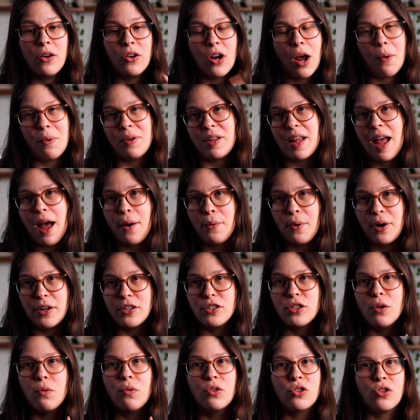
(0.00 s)
Not with that
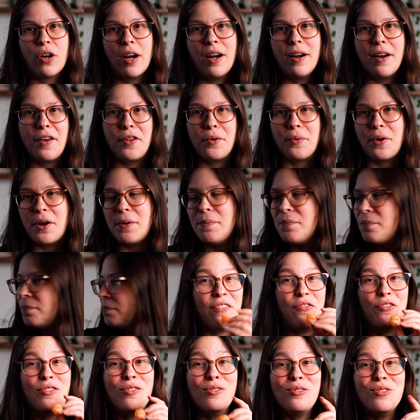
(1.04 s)
one. So we'll try another one.
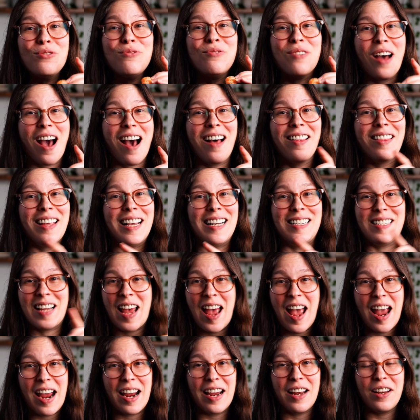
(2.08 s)
If you do not like
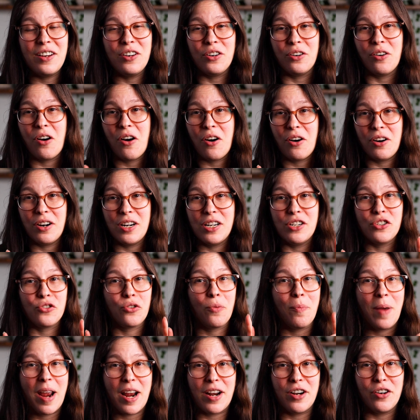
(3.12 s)
tang in your orange
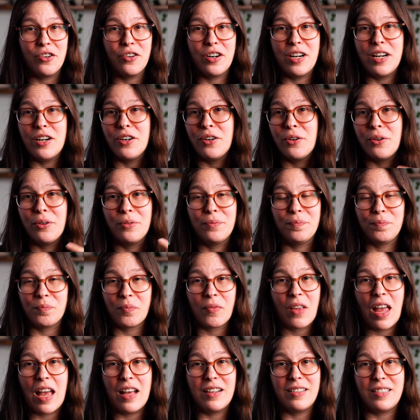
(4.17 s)
or mandarin or
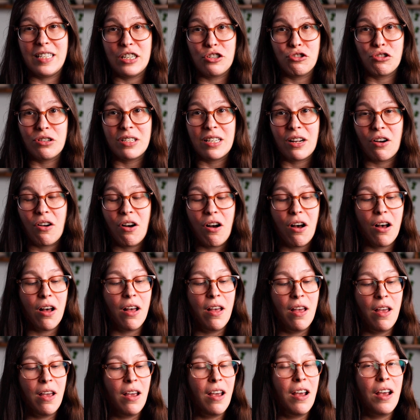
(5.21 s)
citrus at
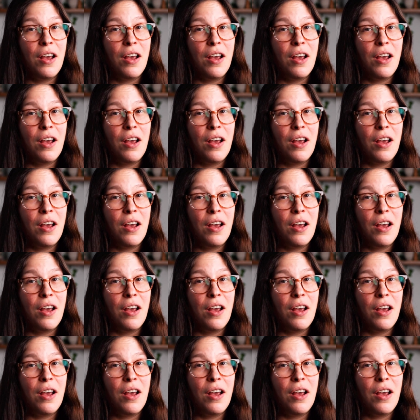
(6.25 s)
all,